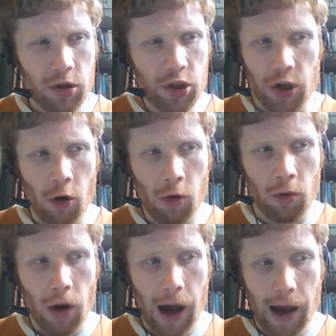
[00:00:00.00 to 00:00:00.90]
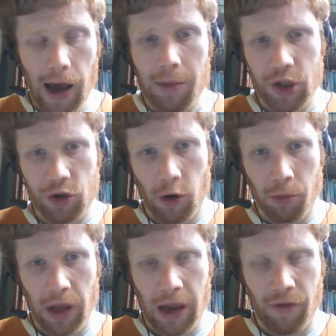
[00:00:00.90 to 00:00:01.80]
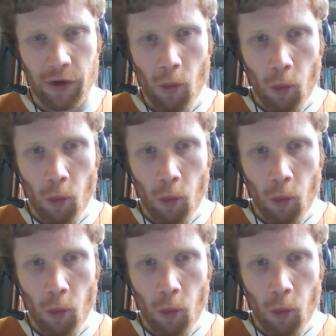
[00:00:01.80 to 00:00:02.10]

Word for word: so I am a strong believer that